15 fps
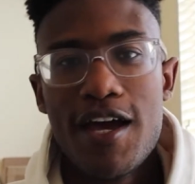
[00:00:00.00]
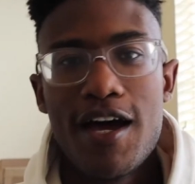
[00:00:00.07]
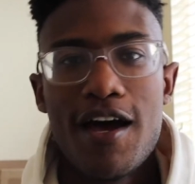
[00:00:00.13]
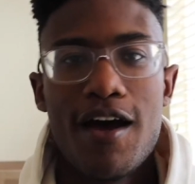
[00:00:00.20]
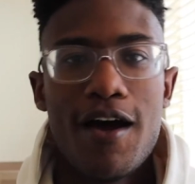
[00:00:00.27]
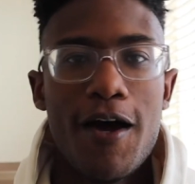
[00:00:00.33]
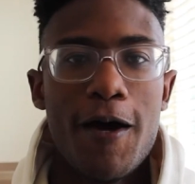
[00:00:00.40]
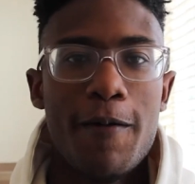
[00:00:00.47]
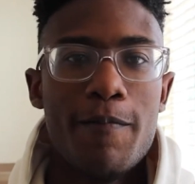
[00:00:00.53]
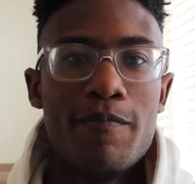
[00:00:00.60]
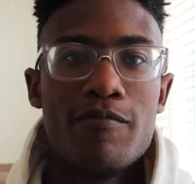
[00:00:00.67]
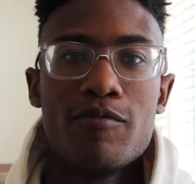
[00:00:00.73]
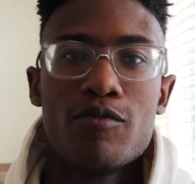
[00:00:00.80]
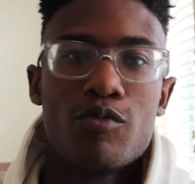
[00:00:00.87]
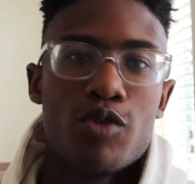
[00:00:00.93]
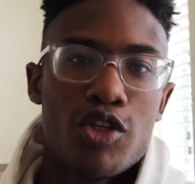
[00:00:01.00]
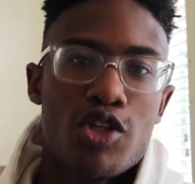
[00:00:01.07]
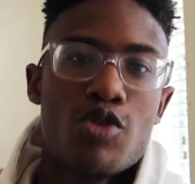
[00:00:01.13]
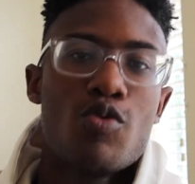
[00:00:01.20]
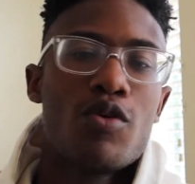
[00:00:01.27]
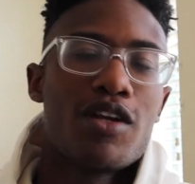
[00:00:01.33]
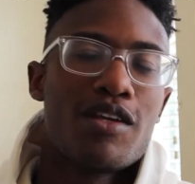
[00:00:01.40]
When
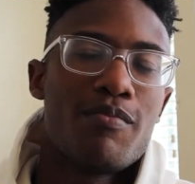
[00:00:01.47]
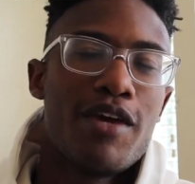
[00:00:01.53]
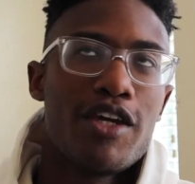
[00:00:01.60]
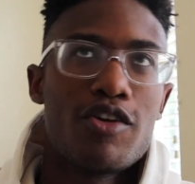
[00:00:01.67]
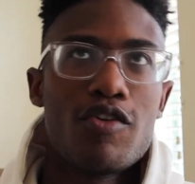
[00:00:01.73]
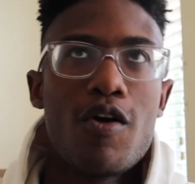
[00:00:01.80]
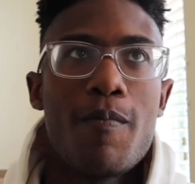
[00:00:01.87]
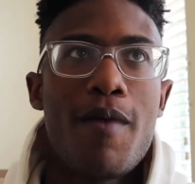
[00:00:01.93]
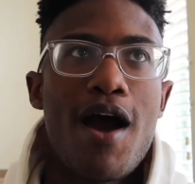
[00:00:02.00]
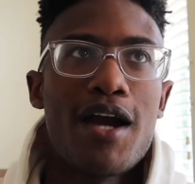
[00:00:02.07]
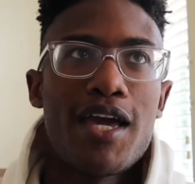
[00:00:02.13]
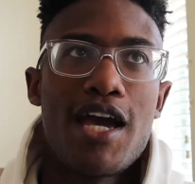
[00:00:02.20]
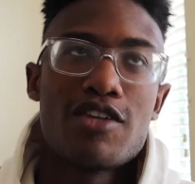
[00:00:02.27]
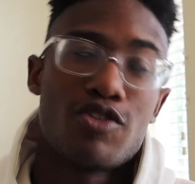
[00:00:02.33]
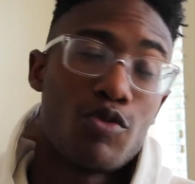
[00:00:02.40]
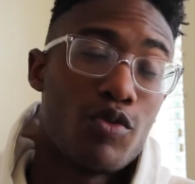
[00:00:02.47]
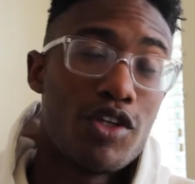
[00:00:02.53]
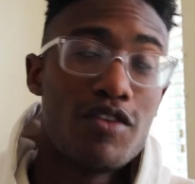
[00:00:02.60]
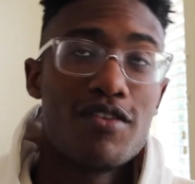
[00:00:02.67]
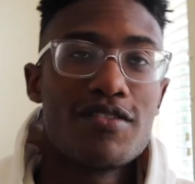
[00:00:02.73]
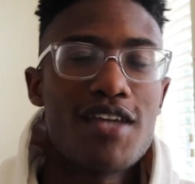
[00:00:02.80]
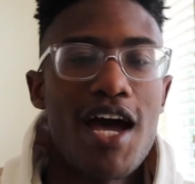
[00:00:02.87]
you want to make your own podcast, or when
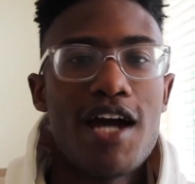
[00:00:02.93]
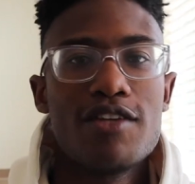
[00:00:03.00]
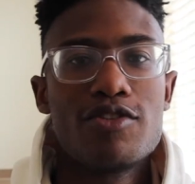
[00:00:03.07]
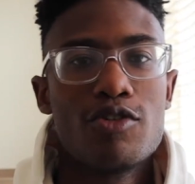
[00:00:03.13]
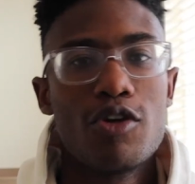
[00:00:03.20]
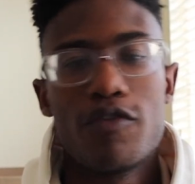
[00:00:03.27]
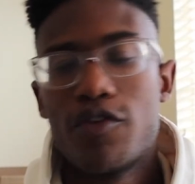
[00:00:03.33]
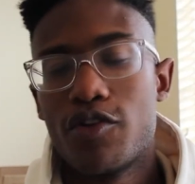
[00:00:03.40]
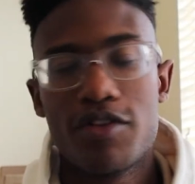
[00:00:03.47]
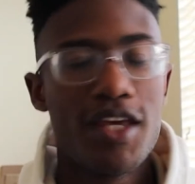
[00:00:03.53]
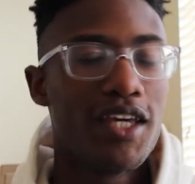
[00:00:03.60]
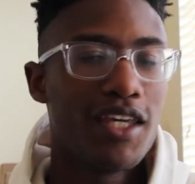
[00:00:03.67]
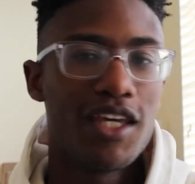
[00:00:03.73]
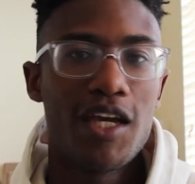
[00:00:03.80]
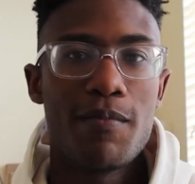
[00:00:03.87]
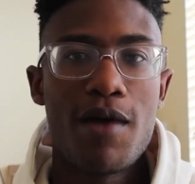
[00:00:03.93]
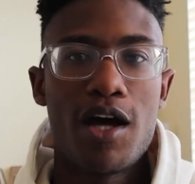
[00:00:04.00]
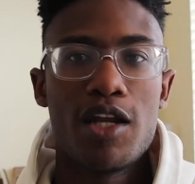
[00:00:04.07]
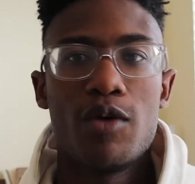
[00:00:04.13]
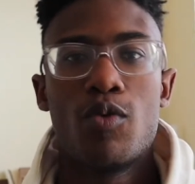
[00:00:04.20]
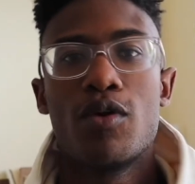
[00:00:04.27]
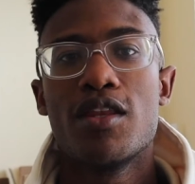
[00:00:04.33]
you decide to, or if you're thinking
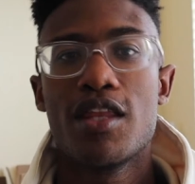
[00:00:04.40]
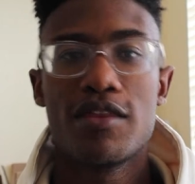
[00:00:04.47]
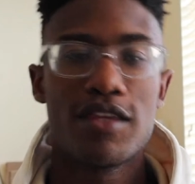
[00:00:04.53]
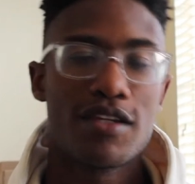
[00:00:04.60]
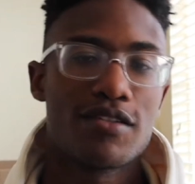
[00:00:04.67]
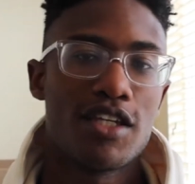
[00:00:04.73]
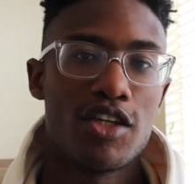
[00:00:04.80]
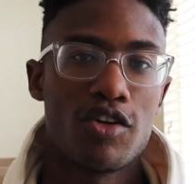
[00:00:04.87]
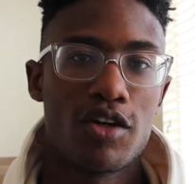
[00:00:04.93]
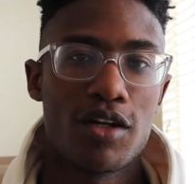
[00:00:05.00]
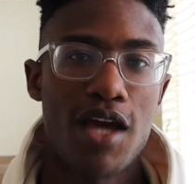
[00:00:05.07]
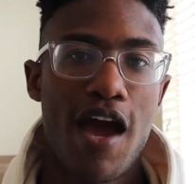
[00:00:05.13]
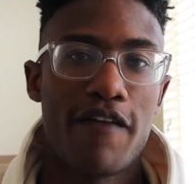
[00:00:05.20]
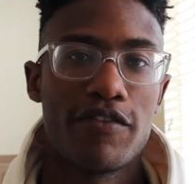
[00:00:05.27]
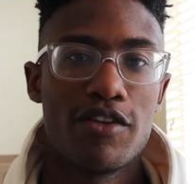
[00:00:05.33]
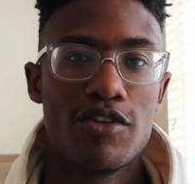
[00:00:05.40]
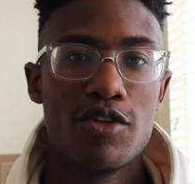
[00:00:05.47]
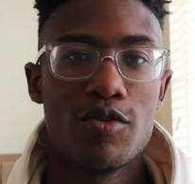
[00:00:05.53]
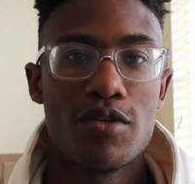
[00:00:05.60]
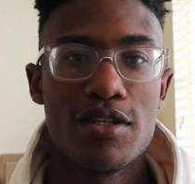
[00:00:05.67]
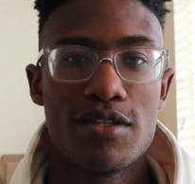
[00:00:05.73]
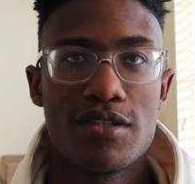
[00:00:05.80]
about it, one of the things that you're going to have to
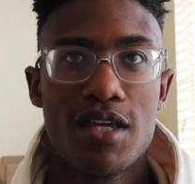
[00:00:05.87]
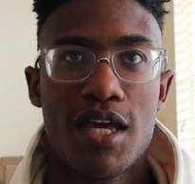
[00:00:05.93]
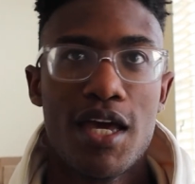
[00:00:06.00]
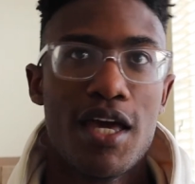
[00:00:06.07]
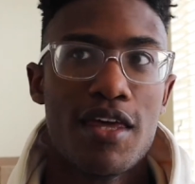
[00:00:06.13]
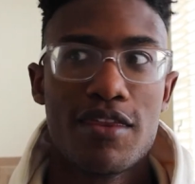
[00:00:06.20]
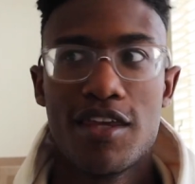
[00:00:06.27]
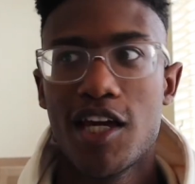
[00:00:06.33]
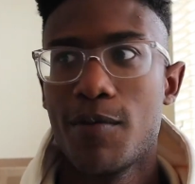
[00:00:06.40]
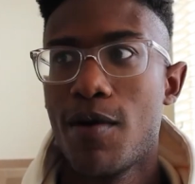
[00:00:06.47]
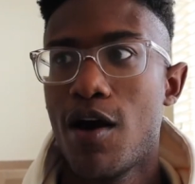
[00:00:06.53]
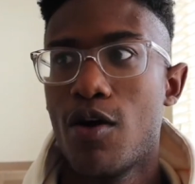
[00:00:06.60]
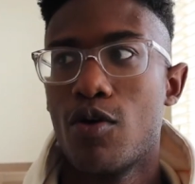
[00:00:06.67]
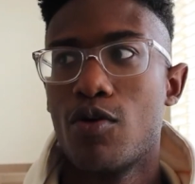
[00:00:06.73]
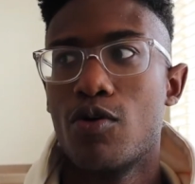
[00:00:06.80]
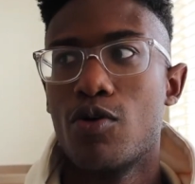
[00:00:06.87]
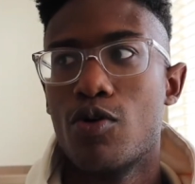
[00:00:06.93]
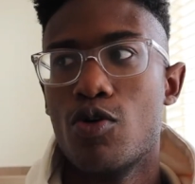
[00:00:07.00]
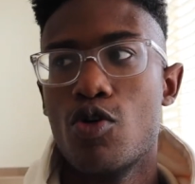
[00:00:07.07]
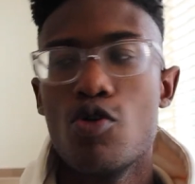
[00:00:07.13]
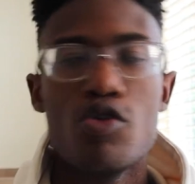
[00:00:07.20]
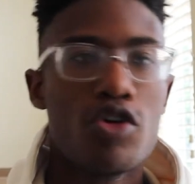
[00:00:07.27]
do is think about
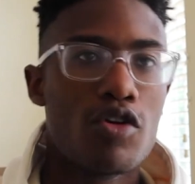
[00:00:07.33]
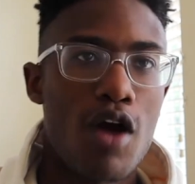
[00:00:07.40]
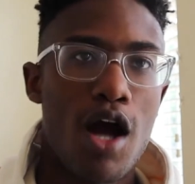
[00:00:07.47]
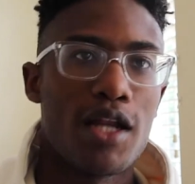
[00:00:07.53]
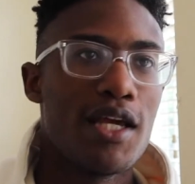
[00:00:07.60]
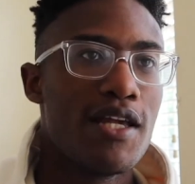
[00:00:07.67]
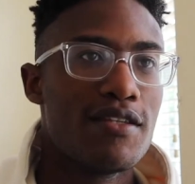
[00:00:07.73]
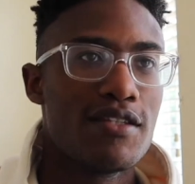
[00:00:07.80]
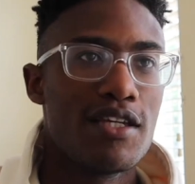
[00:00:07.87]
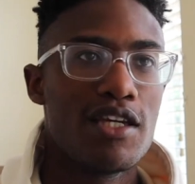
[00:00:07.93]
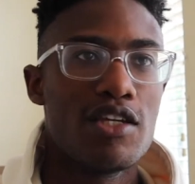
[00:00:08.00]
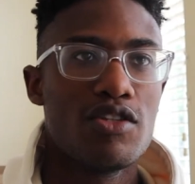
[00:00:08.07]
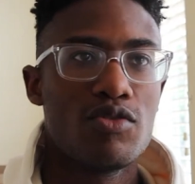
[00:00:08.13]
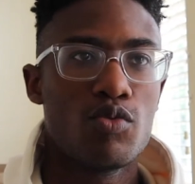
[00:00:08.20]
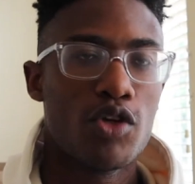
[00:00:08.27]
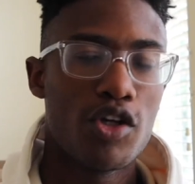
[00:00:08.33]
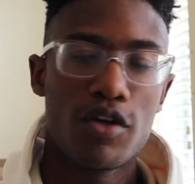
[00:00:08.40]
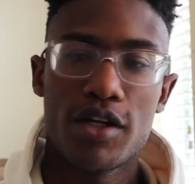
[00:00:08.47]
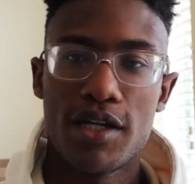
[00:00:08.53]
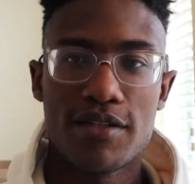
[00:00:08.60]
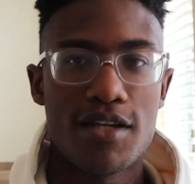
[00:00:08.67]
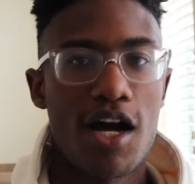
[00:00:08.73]
who your audience is, what you're
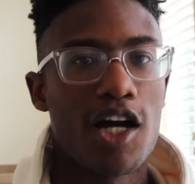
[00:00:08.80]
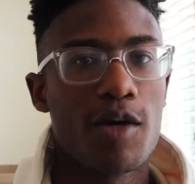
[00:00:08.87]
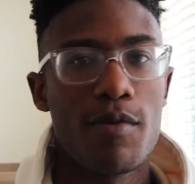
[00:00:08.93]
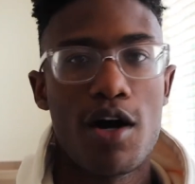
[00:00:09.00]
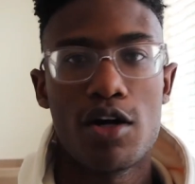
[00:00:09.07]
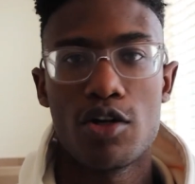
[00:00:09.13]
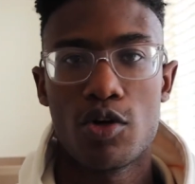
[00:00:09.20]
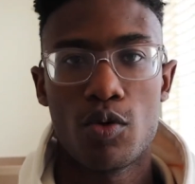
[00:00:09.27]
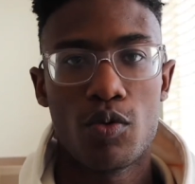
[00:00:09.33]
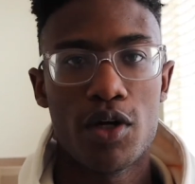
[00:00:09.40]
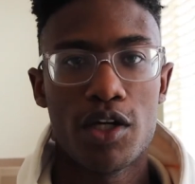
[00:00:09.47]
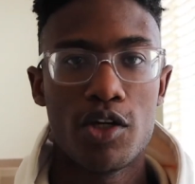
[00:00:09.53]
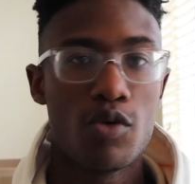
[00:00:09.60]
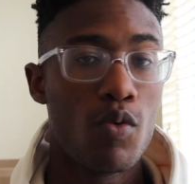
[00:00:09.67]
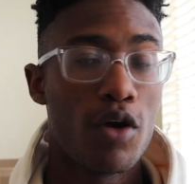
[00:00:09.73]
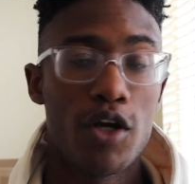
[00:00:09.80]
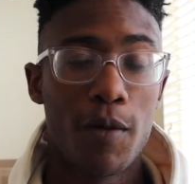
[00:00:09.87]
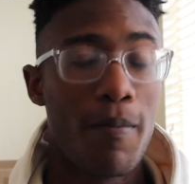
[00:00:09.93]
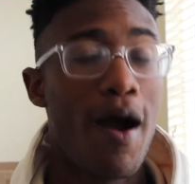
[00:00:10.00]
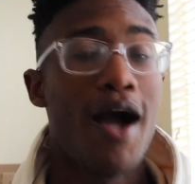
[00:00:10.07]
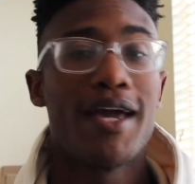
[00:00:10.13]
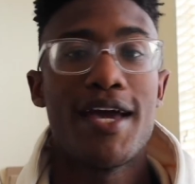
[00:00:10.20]
going to talk about, or what you want your
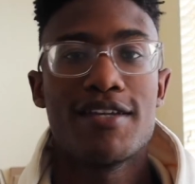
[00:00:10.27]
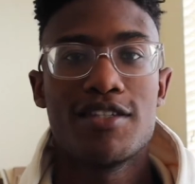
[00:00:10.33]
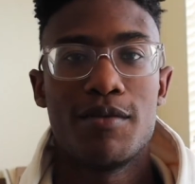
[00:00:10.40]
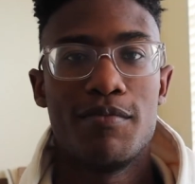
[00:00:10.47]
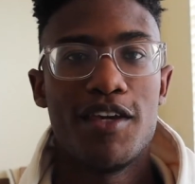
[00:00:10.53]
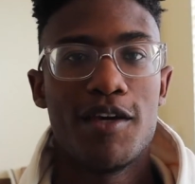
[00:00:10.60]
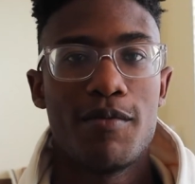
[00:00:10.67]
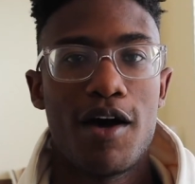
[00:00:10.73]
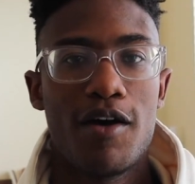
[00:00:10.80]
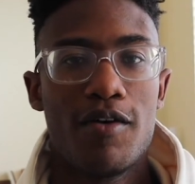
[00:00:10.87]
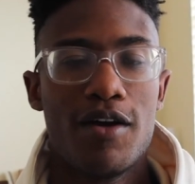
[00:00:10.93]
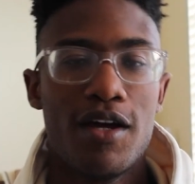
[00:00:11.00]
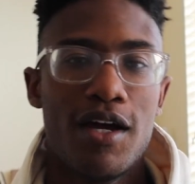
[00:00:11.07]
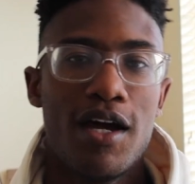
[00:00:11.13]
podcast to be about.